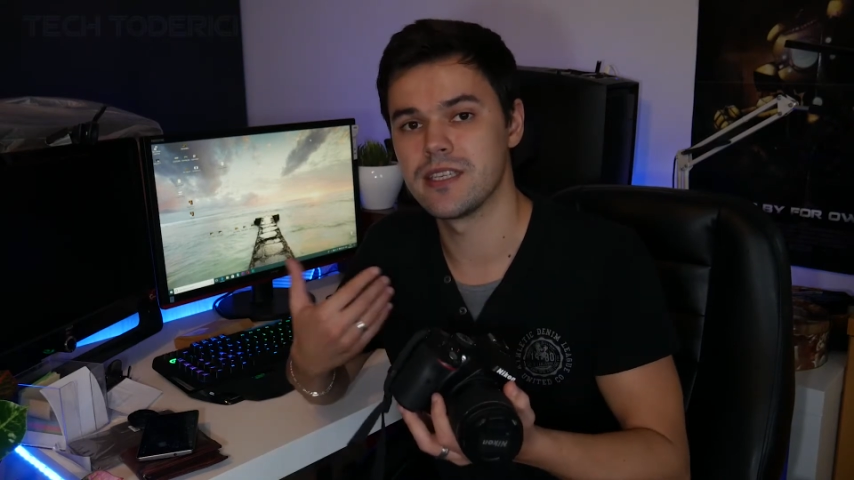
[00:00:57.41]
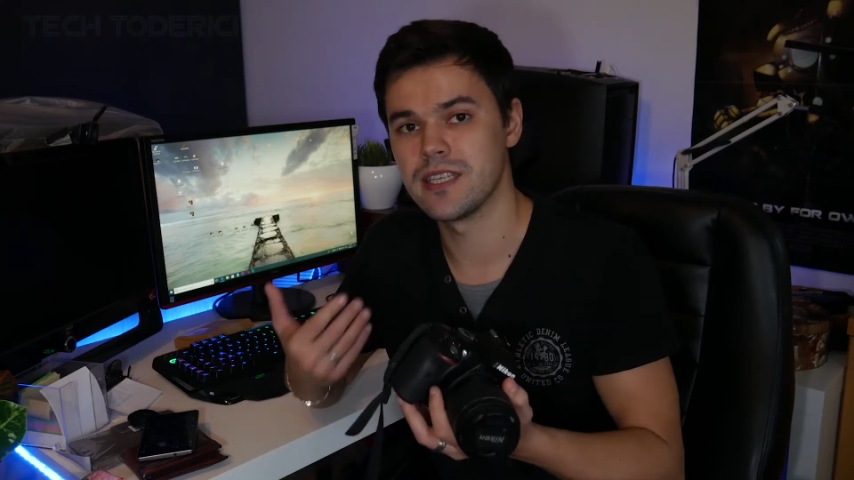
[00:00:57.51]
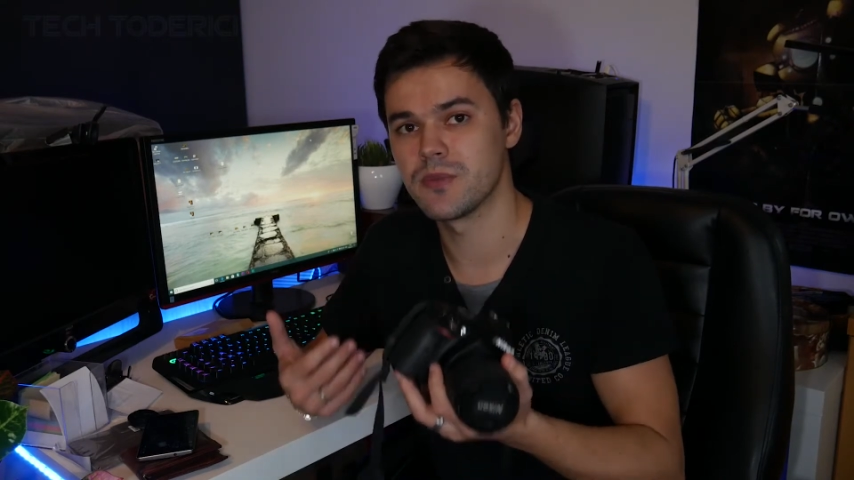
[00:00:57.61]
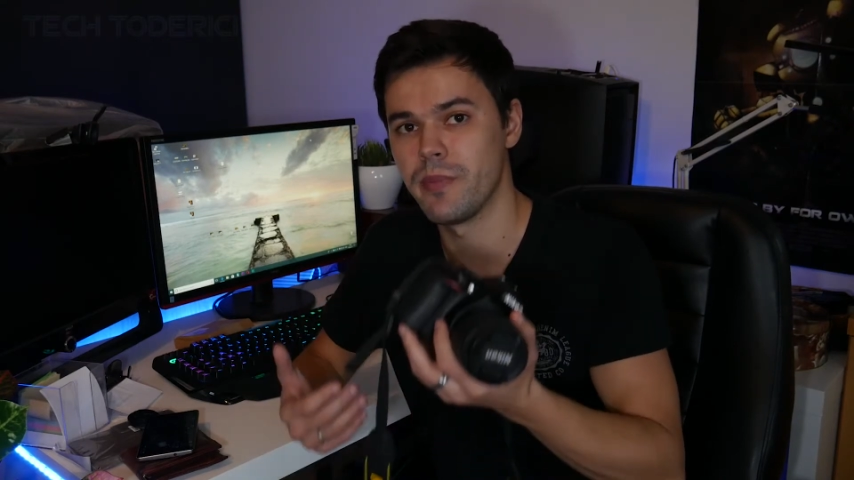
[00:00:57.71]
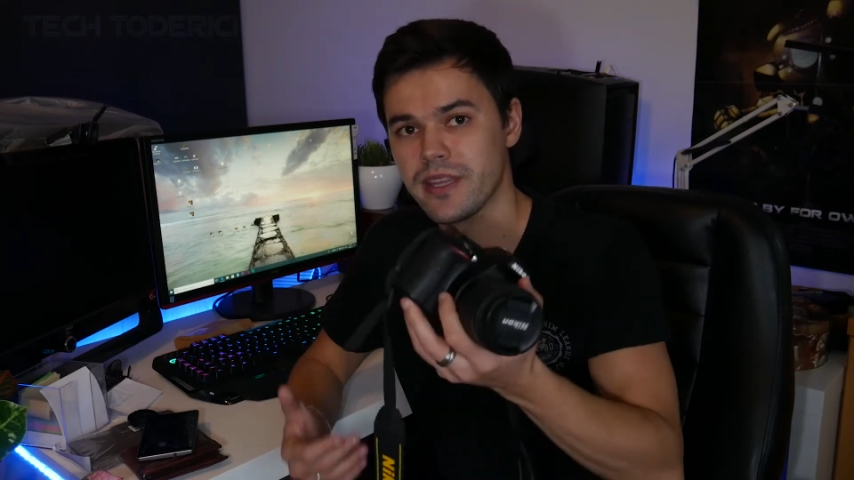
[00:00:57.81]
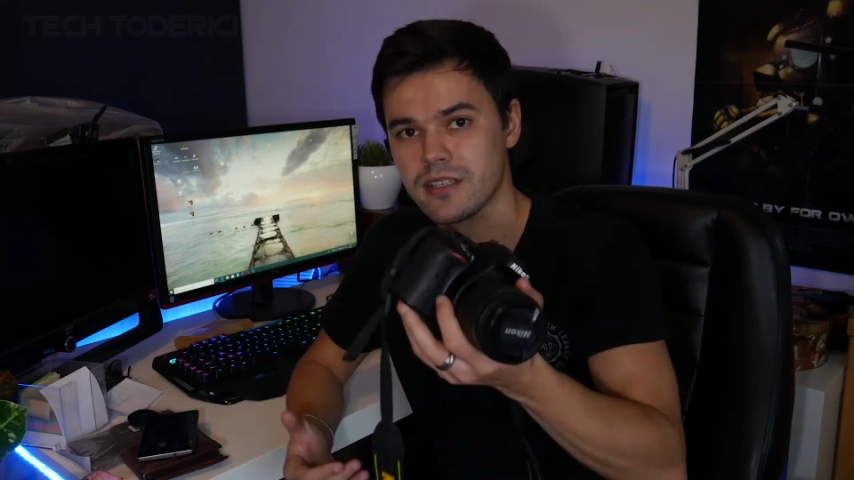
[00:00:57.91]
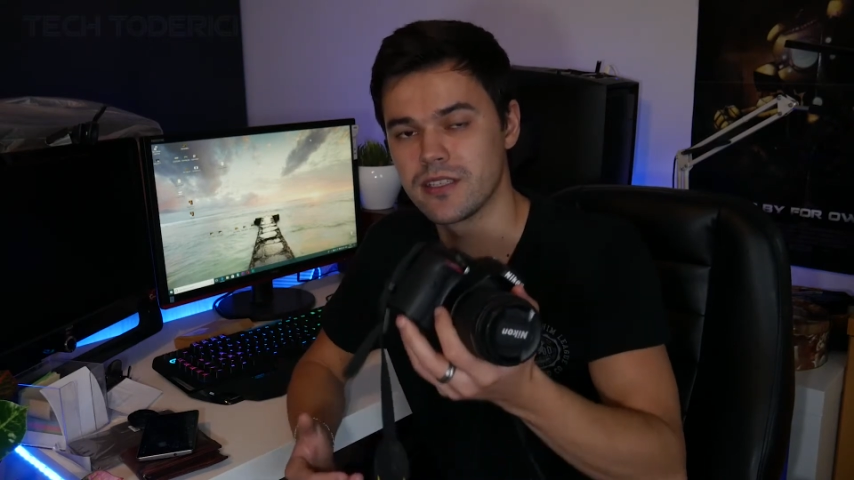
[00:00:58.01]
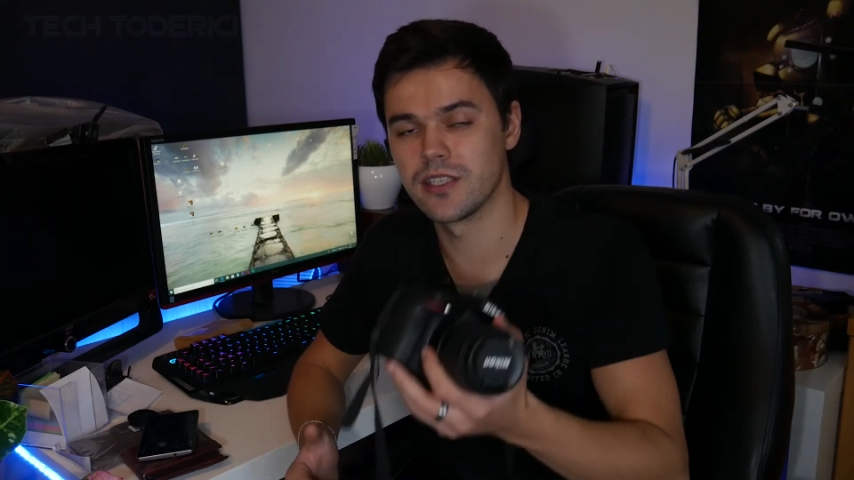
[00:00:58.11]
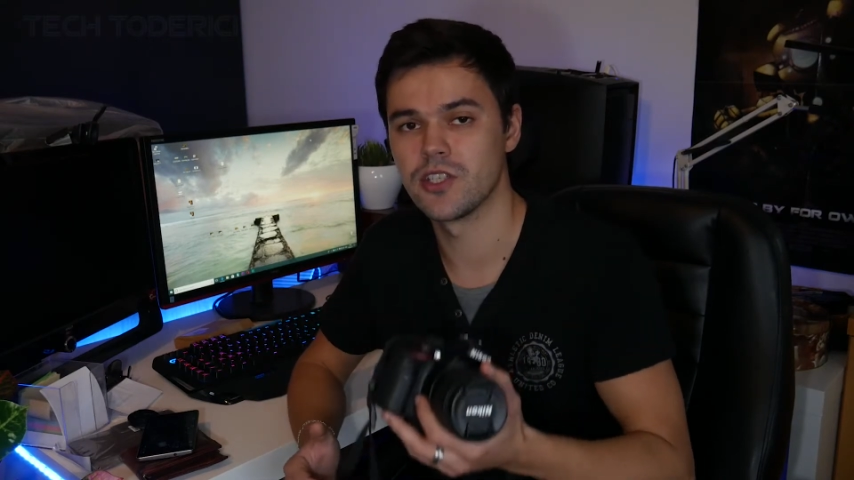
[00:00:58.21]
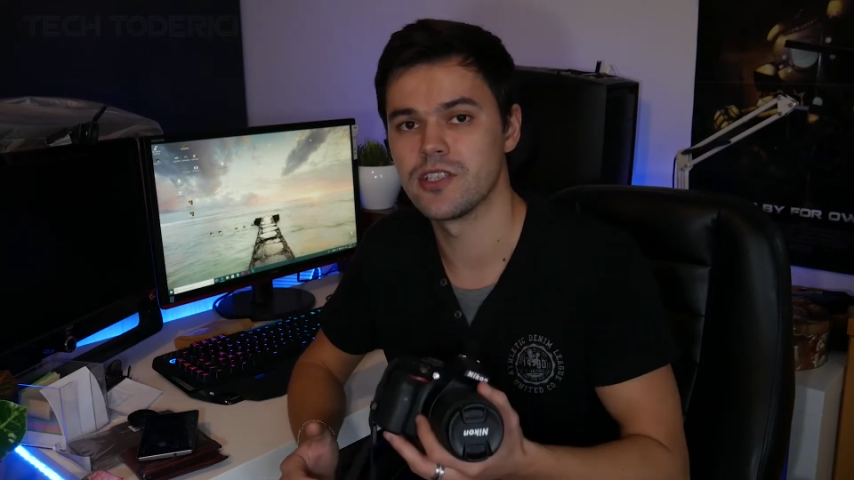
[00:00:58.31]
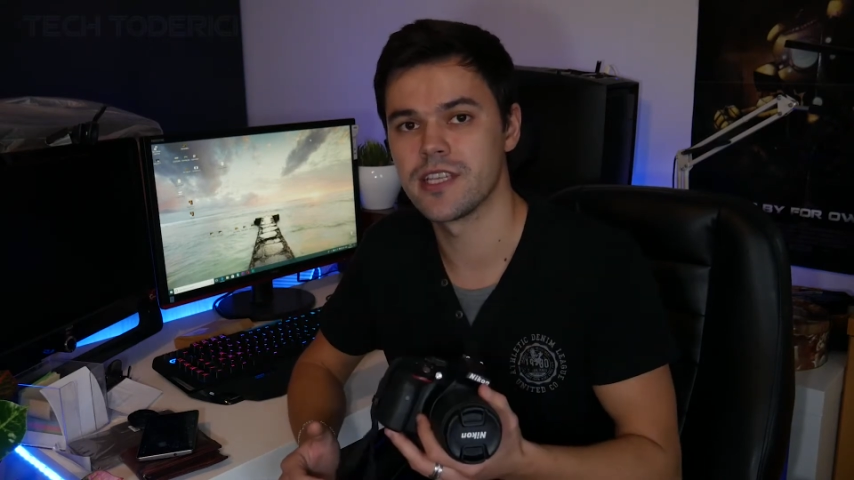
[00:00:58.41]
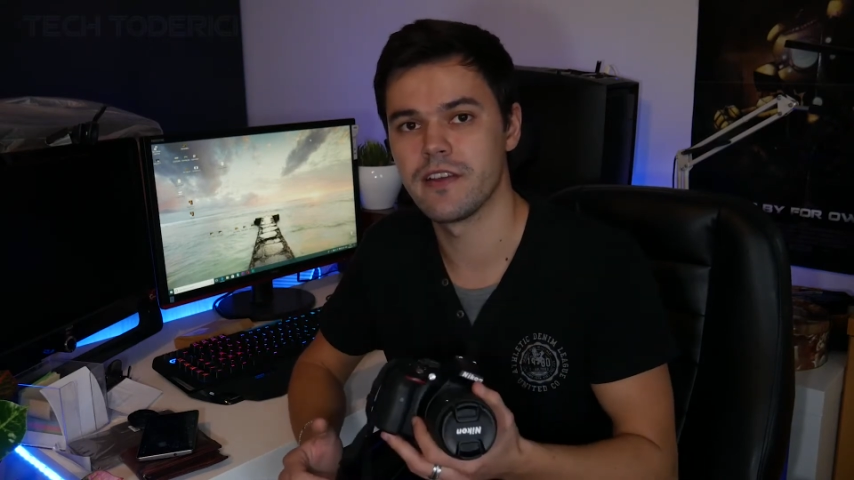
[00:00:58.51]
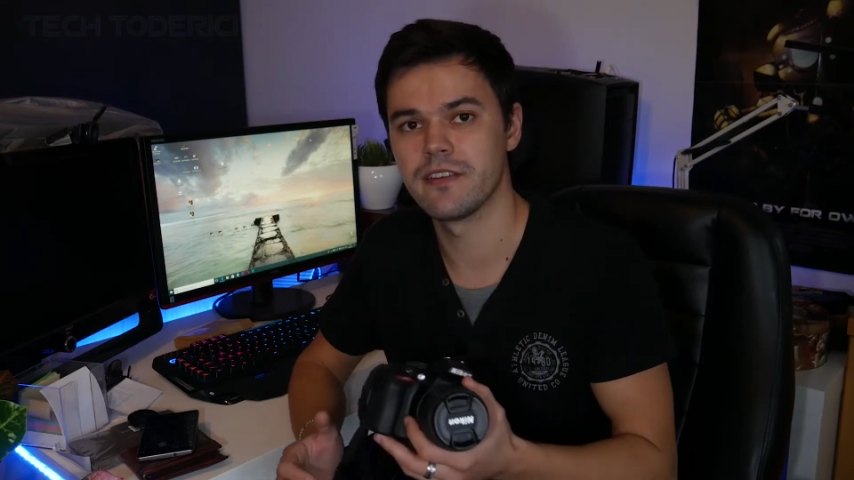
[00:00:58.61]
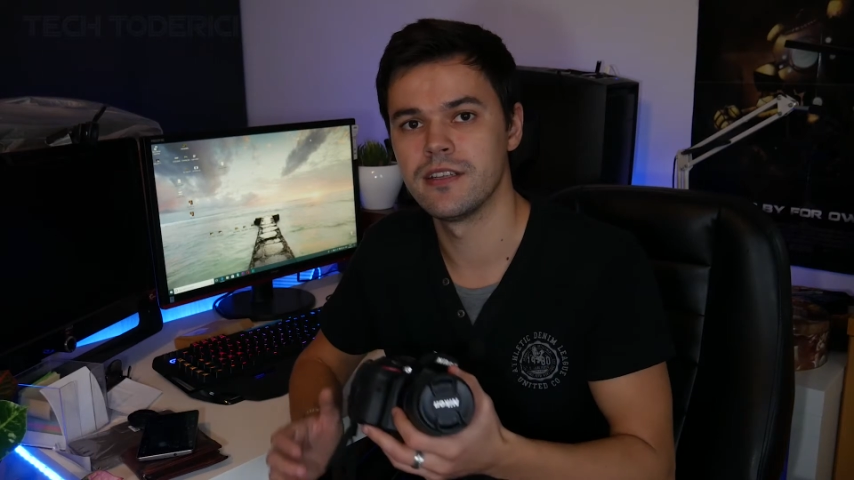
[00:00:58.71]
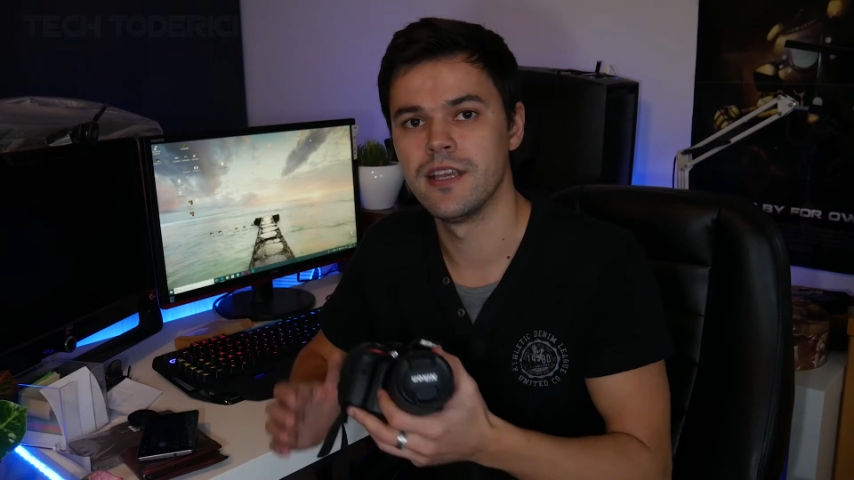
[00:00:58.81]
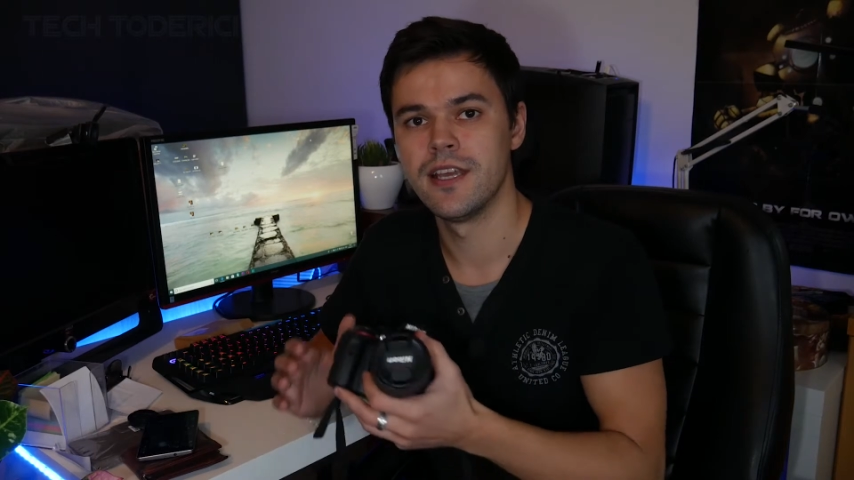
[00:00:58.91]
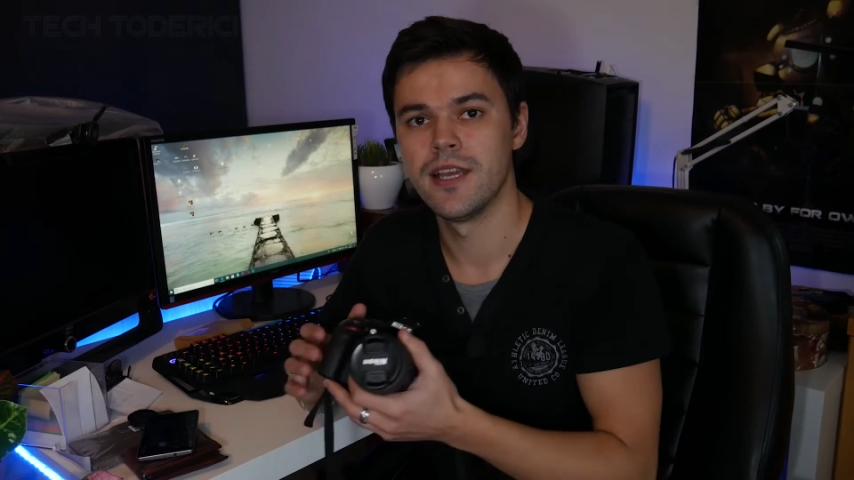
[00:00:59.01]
it's better than the G7.